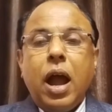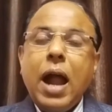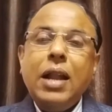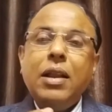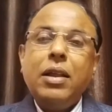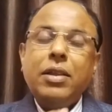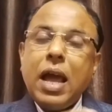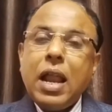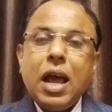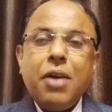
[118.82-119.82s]
and
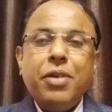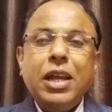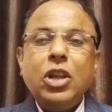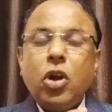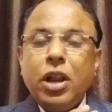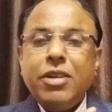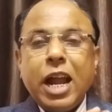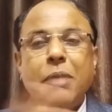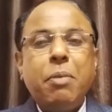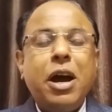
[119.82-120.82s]
they are having knowledge
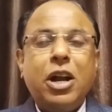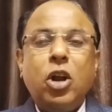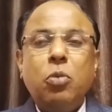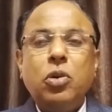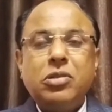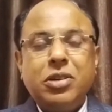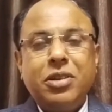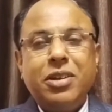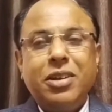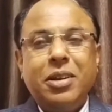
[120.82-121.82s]
at par almost,
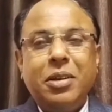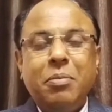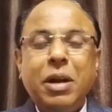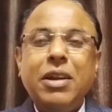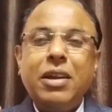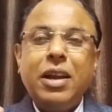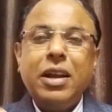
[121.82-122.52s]
but